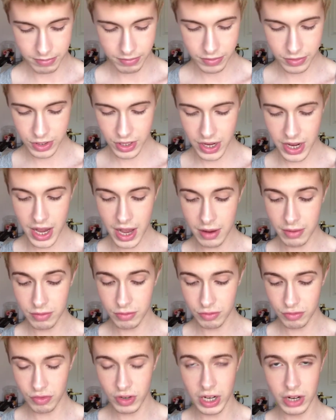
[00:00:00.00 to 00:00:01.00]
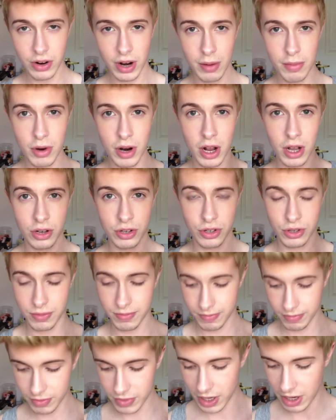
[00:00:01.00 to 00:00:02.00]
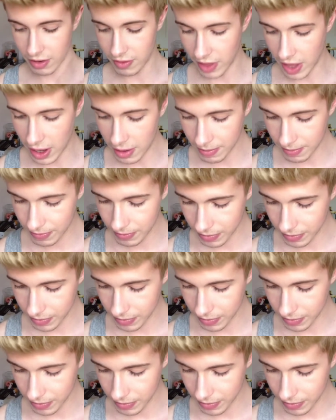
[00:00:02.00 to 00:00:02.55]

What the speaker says: So yeah, really great brush. Love that.